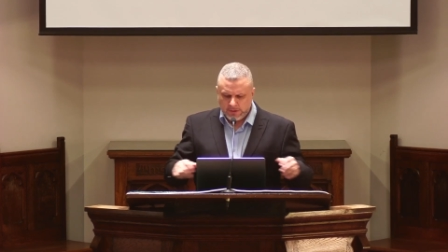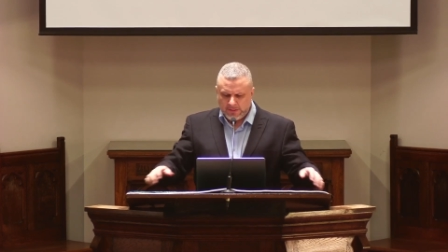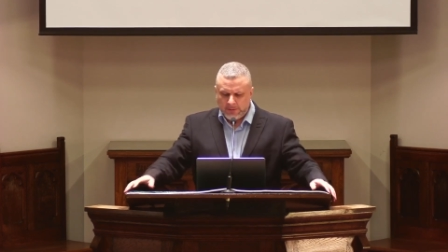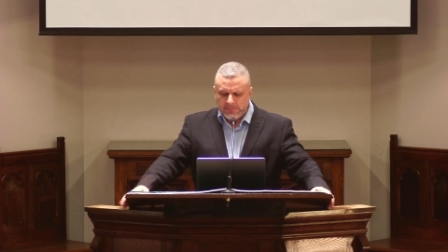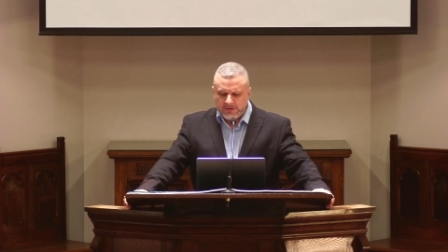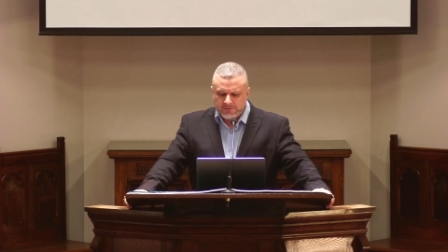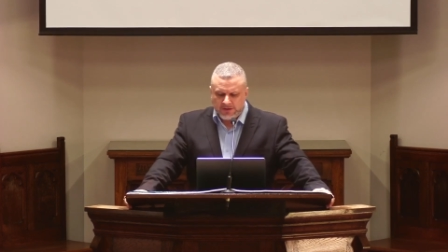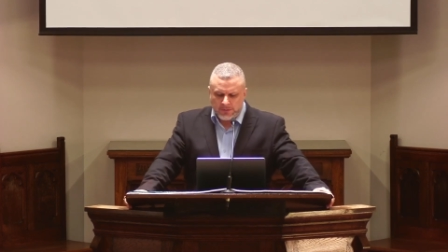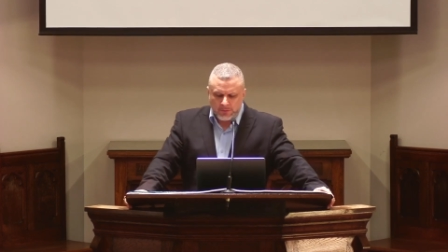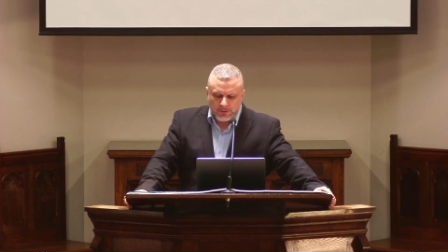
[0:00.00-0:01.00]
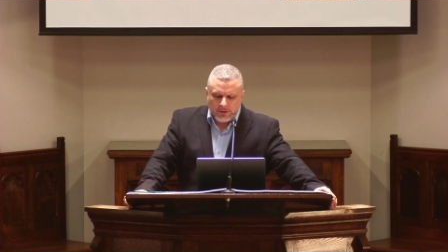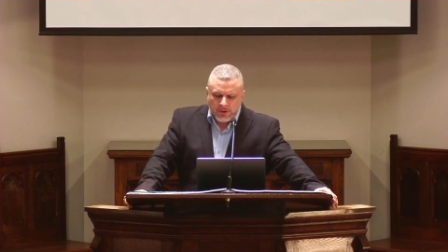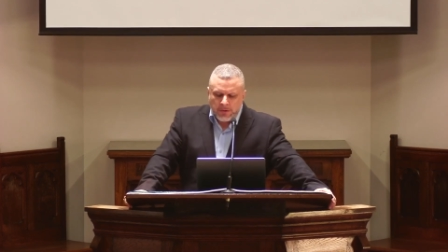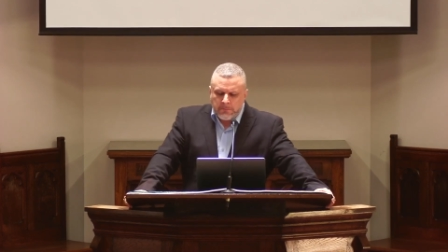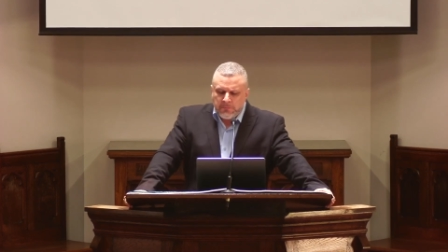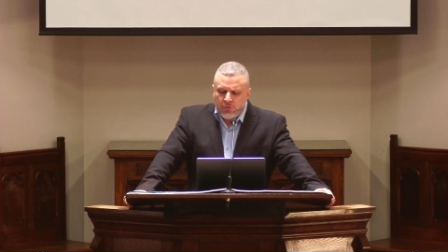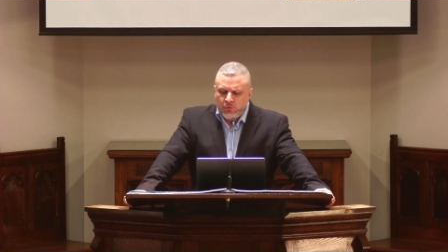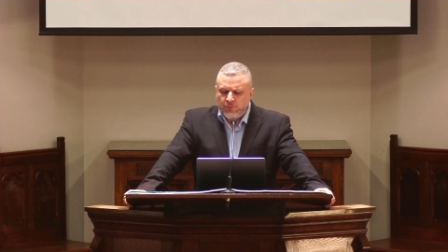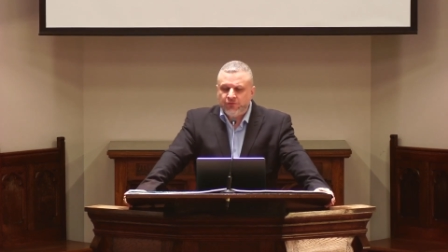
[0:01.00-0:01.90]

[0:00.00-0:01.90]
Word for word: That means they were moved